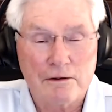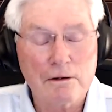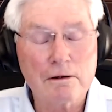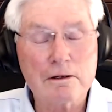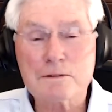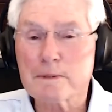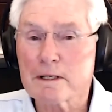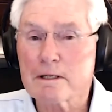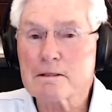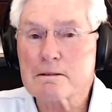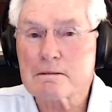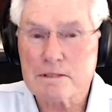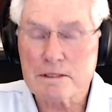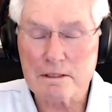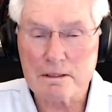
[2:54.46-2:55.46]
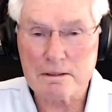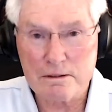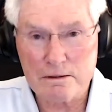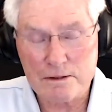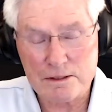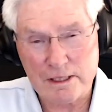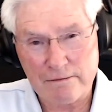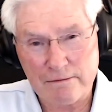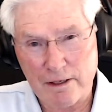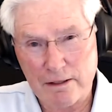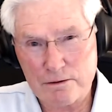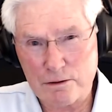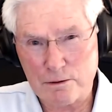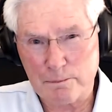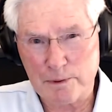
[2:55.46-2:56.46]
you know, it's been interesting too, as I've
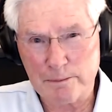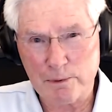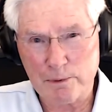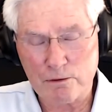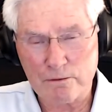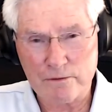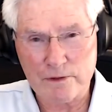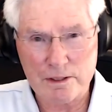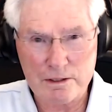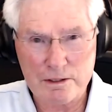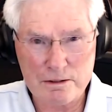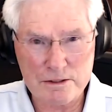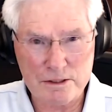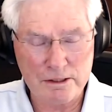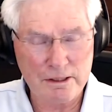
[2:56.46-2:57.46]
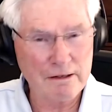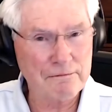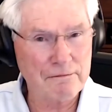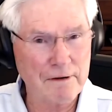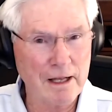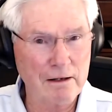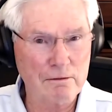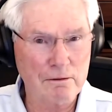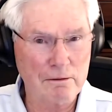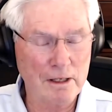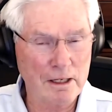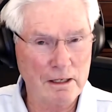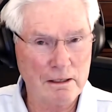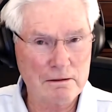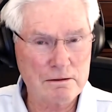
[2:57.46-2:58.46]
counseled people over the years and they followed the
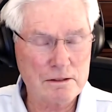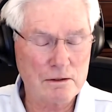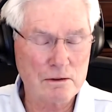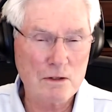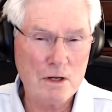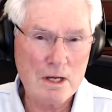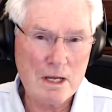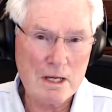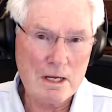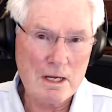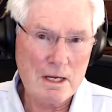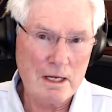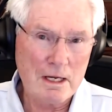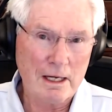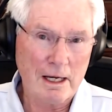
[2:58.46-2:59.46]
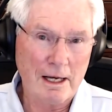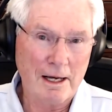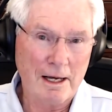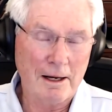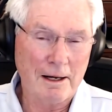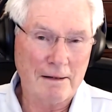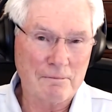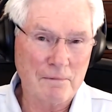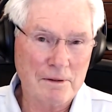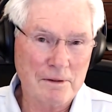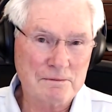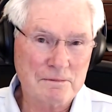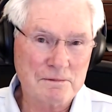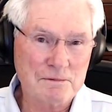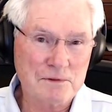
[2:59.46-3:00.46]
counsel. Uh,
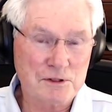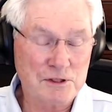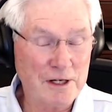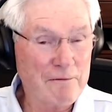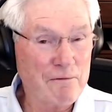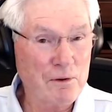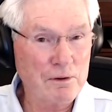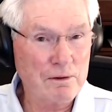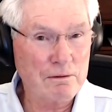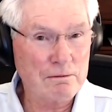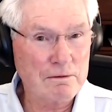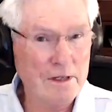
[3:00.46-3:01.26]
several,